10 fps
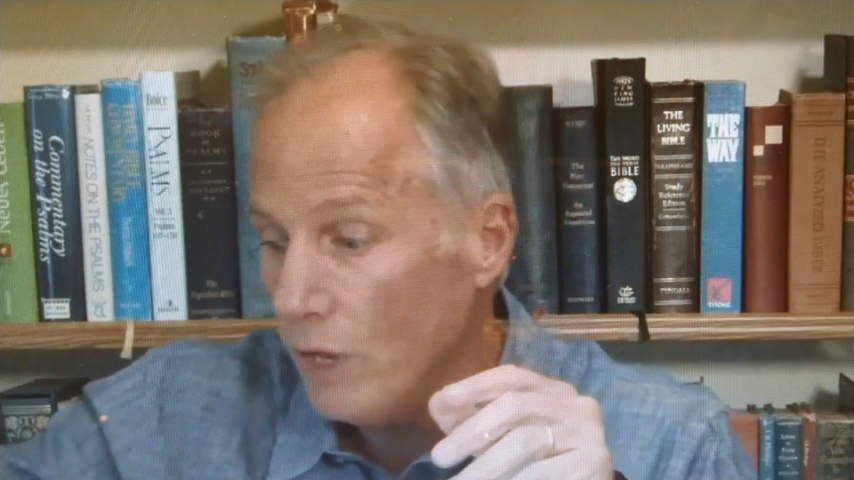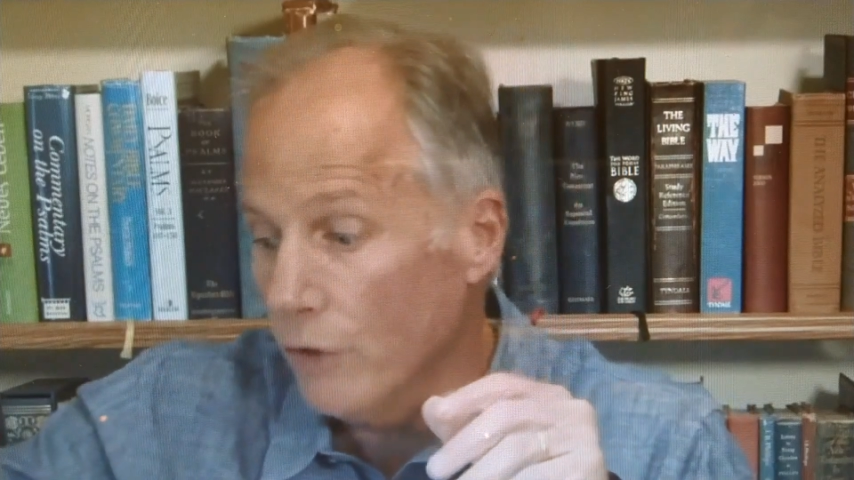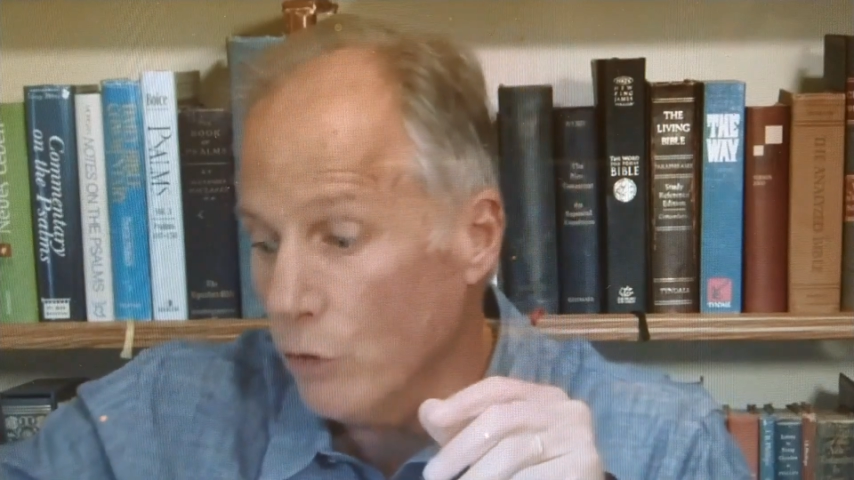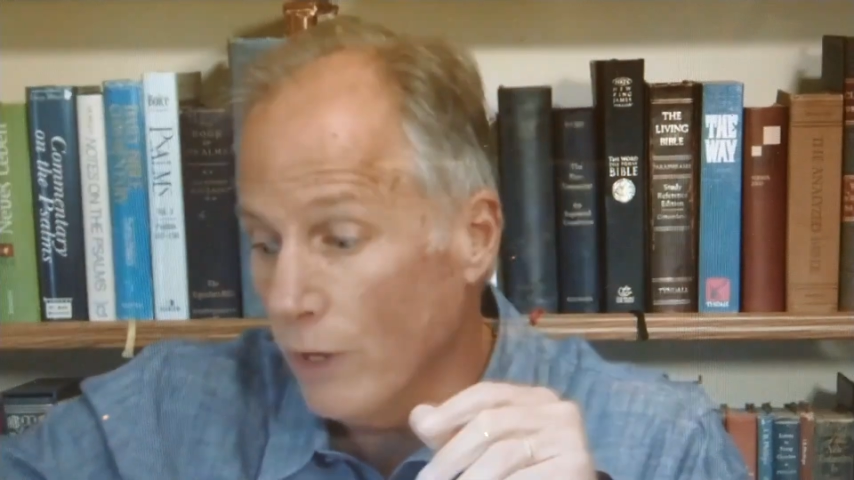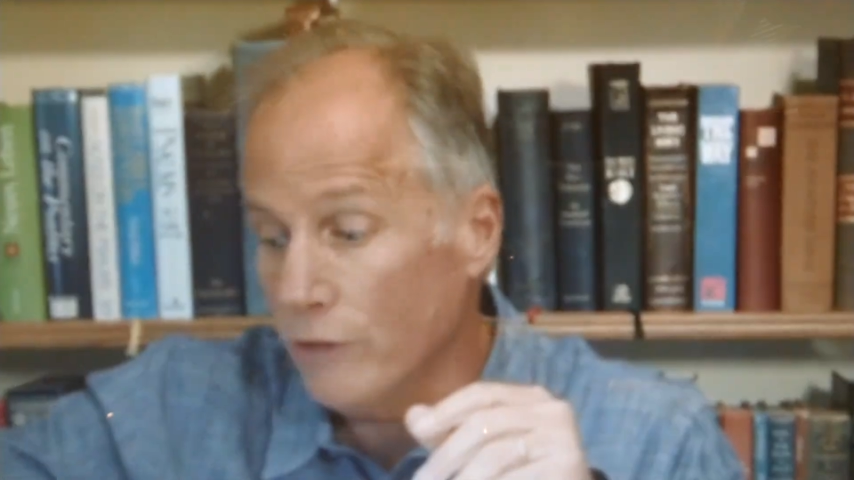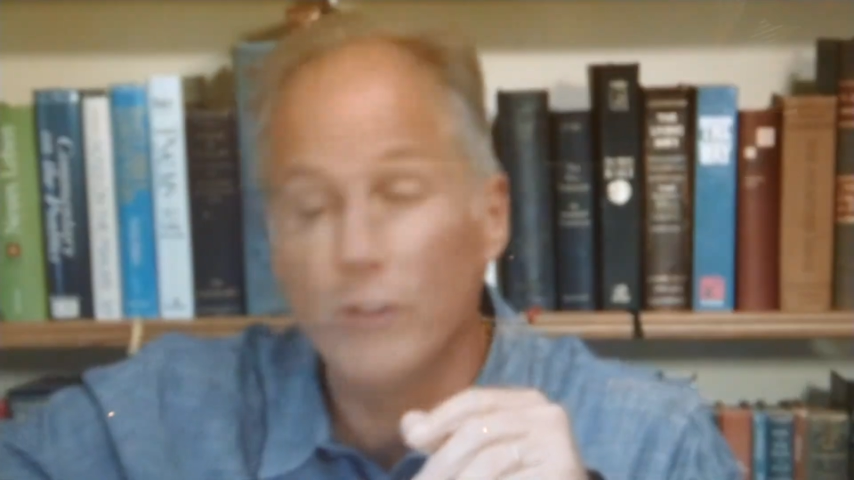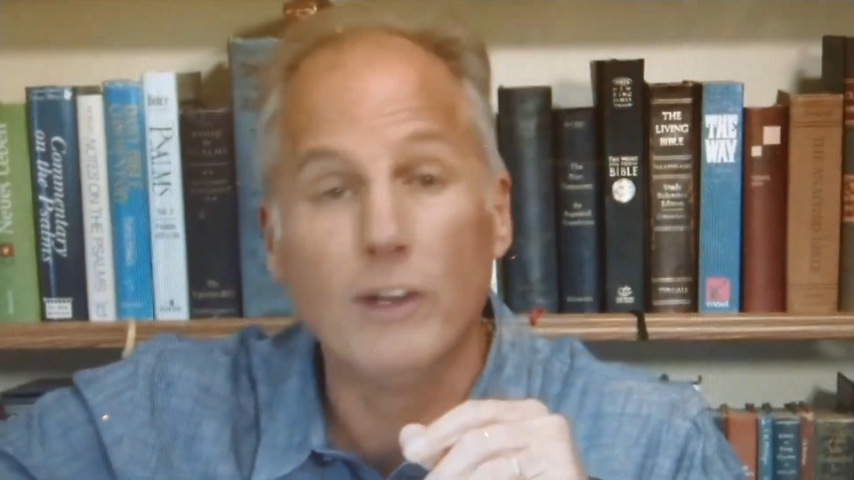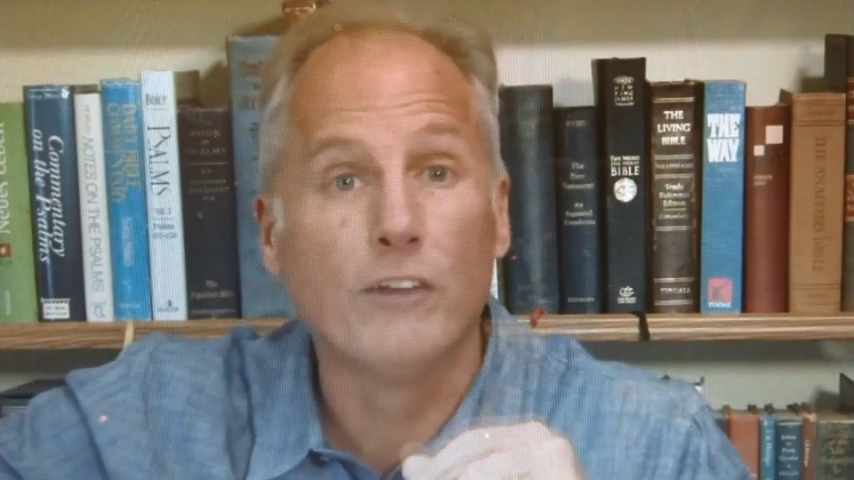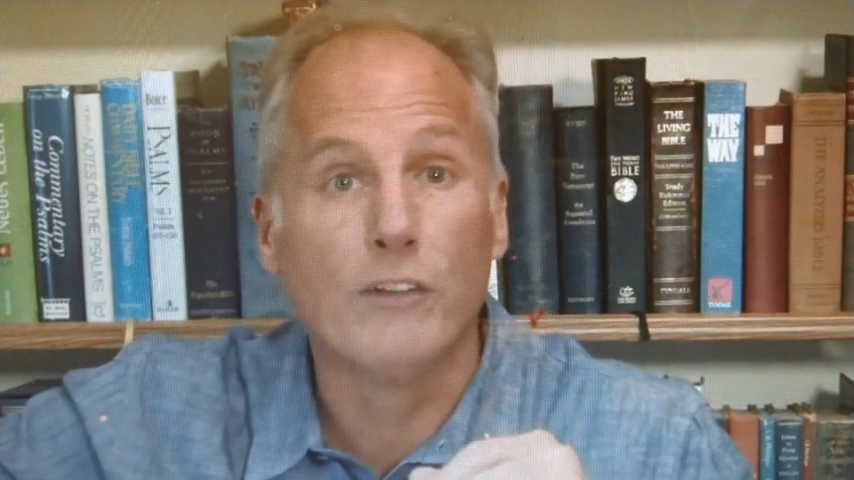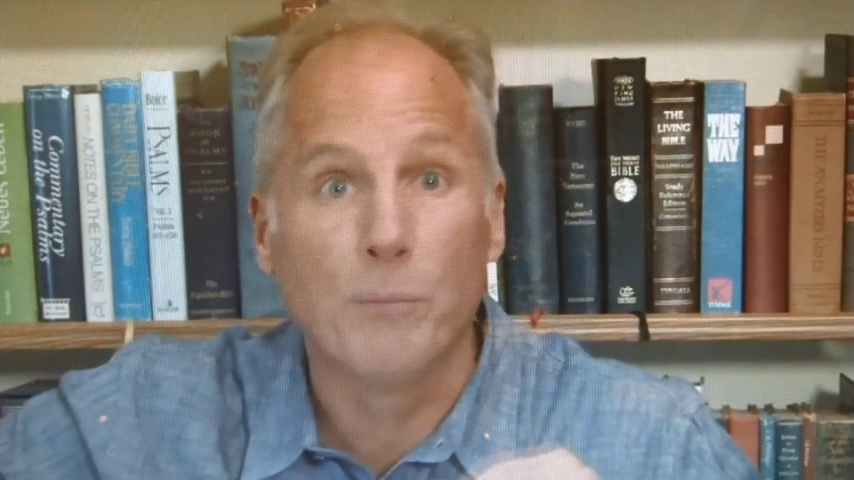And the
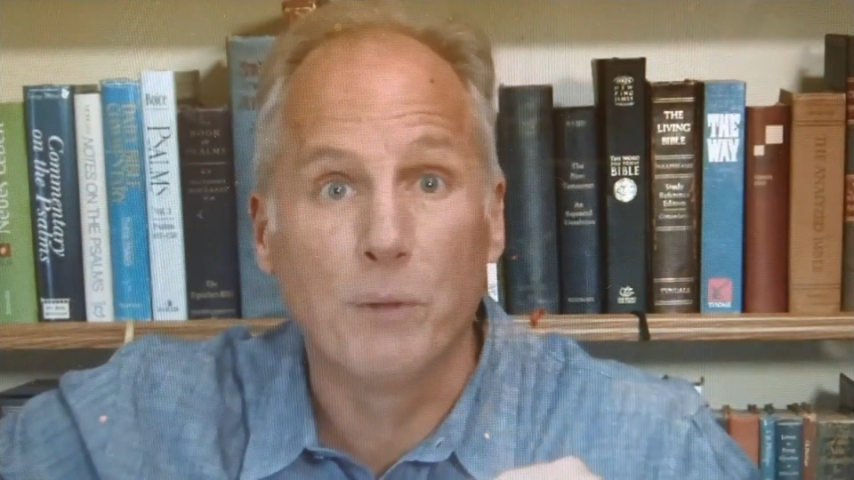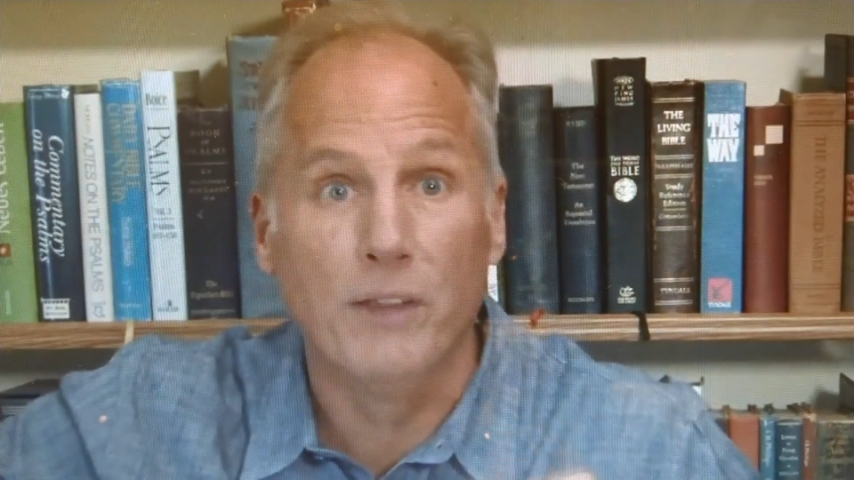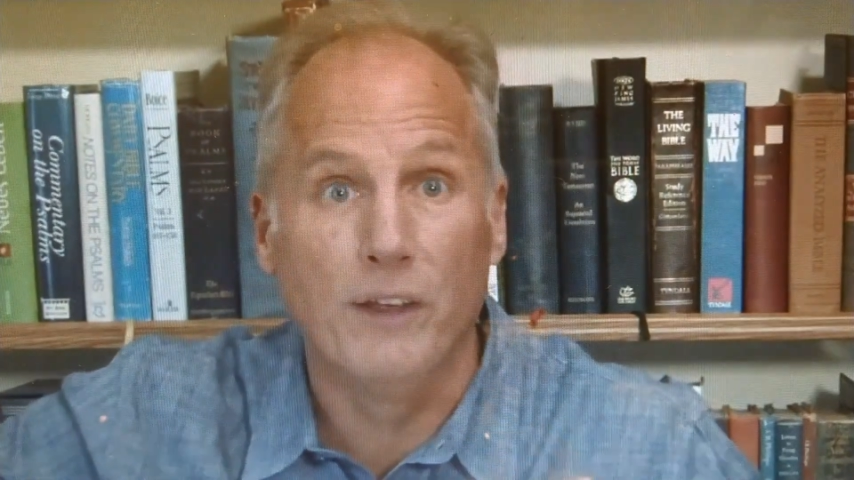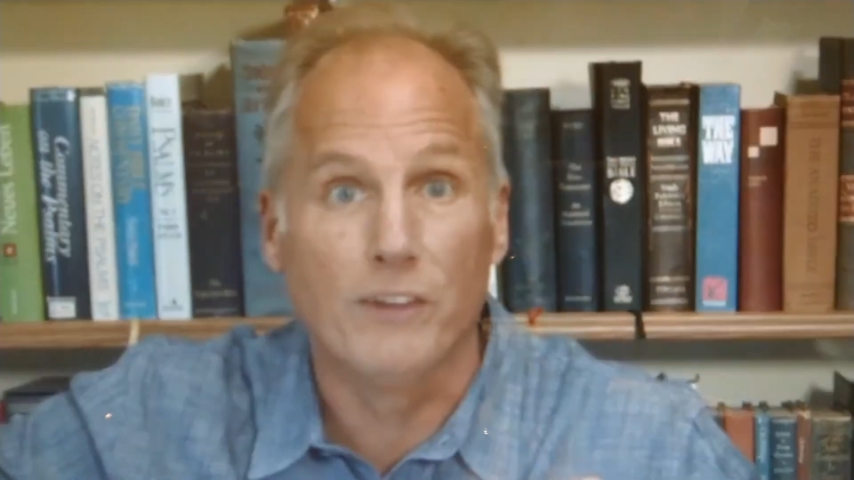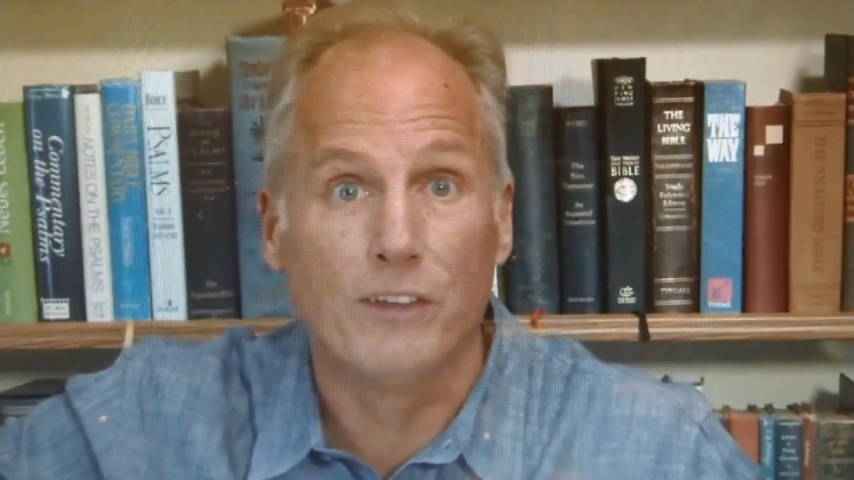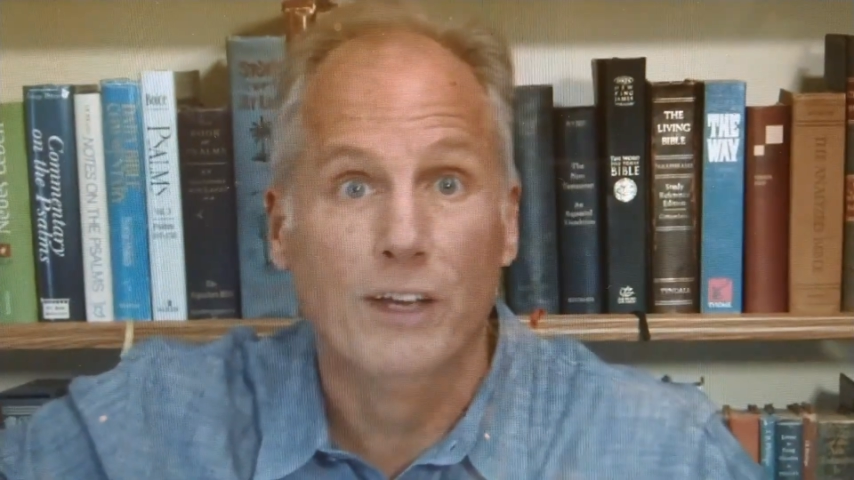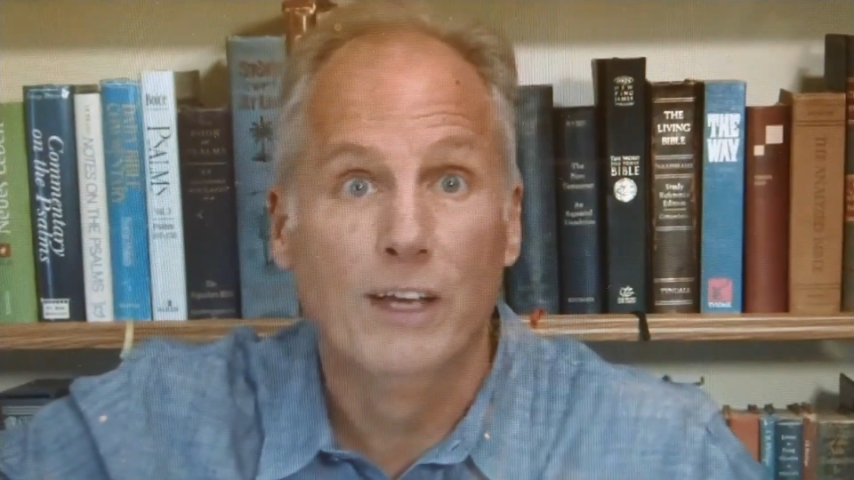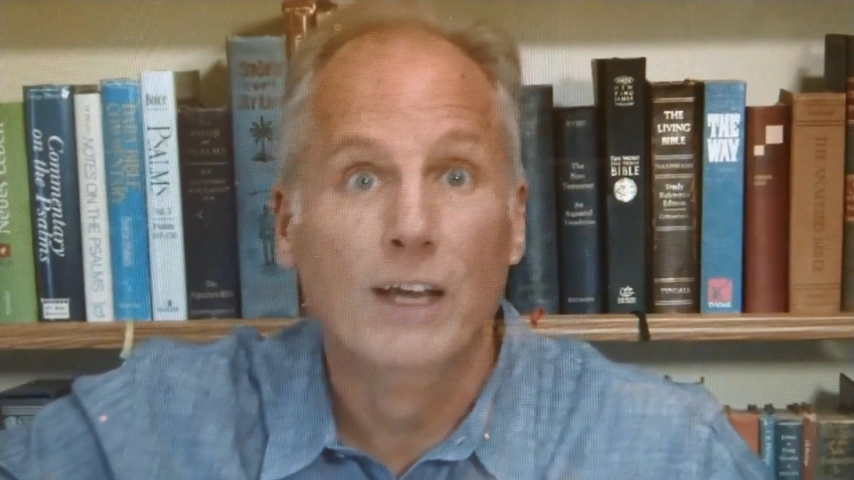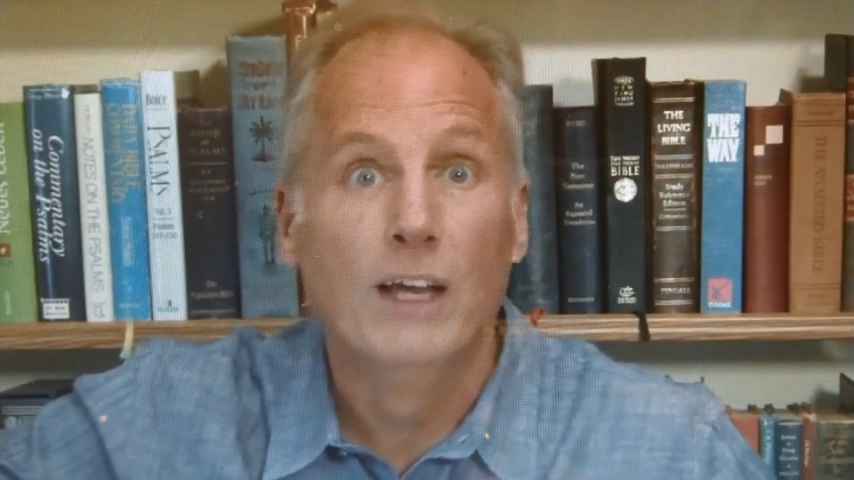question is simply this.